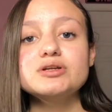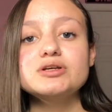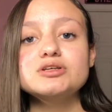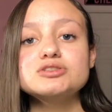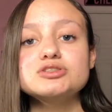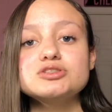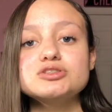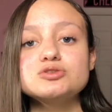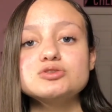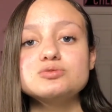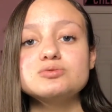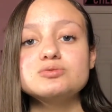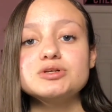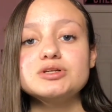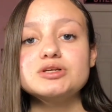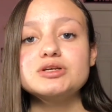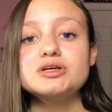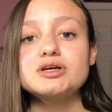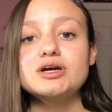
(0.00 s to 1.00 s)
it just
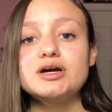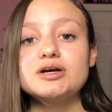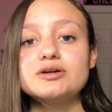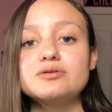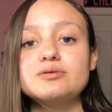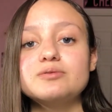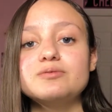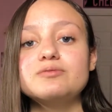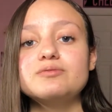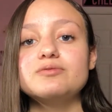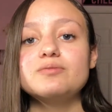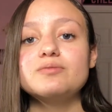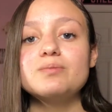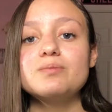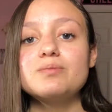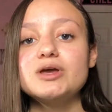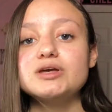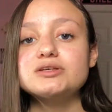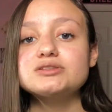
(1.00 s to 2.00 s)
really kind of
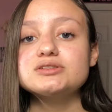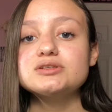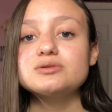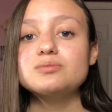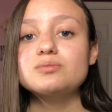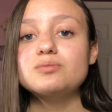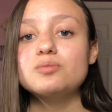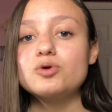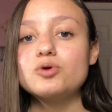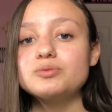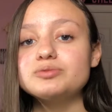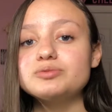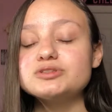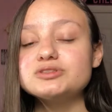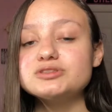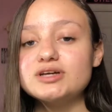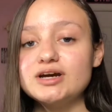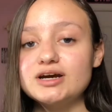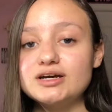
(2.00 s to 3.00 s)
makes it more
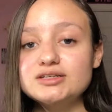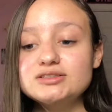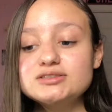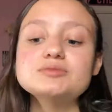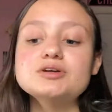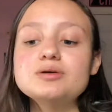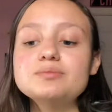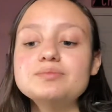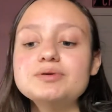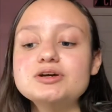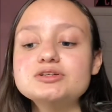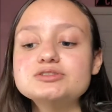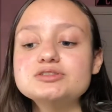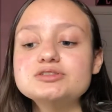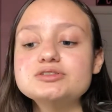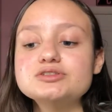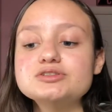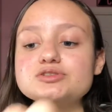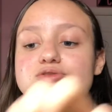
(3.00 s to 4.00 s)
precise compared to
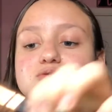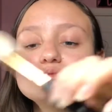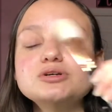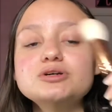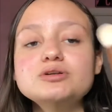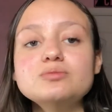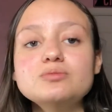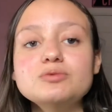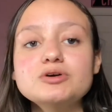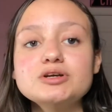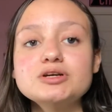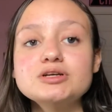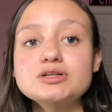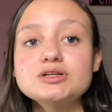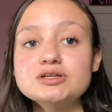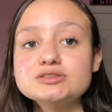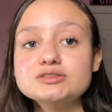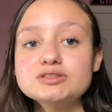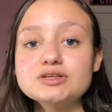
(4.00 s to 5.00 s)
this one where it
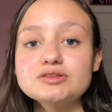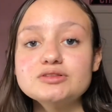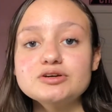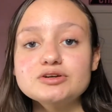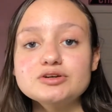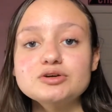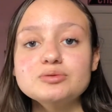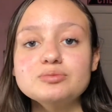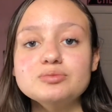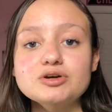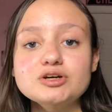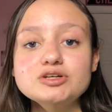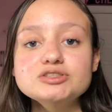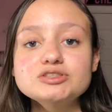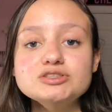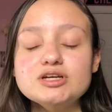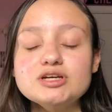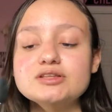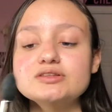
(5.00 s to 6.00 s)
is a thicker
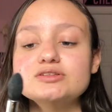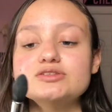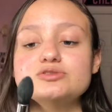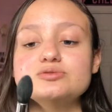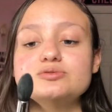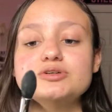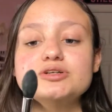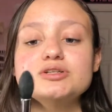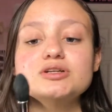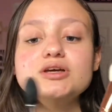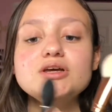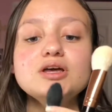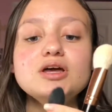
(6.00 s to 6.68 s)
brush, and this one